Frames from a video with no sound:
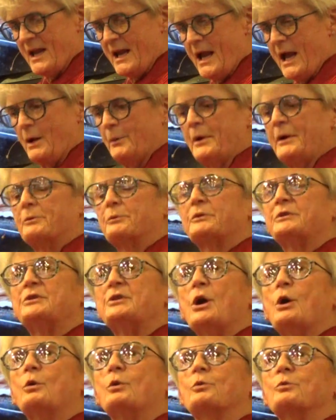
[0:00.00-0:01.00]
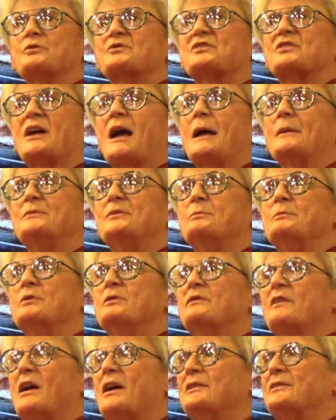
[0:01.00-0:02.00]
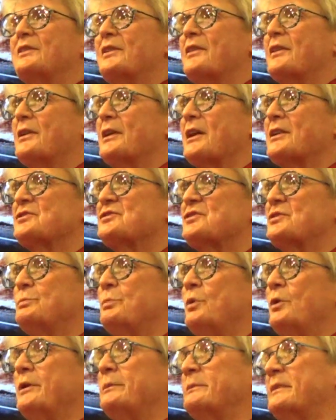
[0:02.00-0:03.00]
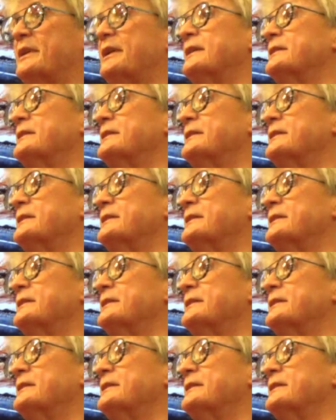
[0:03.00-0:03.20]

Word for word: how I would know it was time to move on to the next appointment,